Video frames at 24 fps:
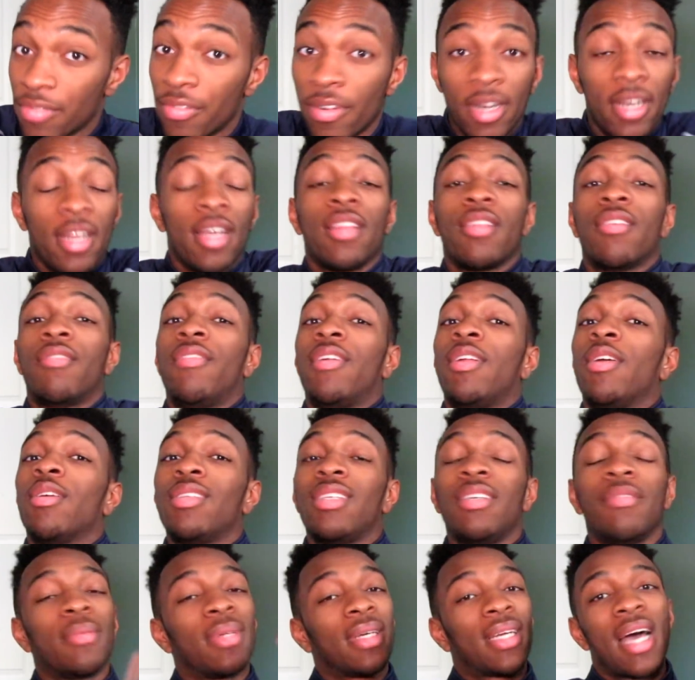for any other videos,
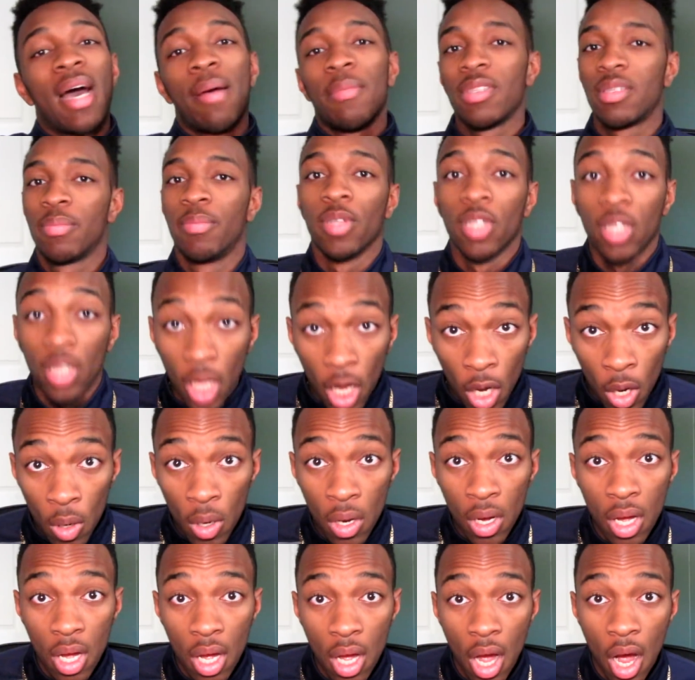leave them in the comments
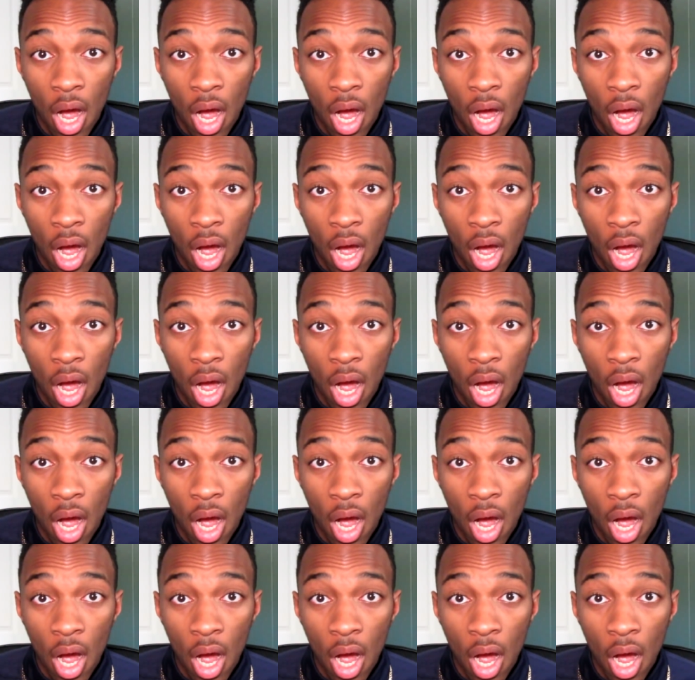below.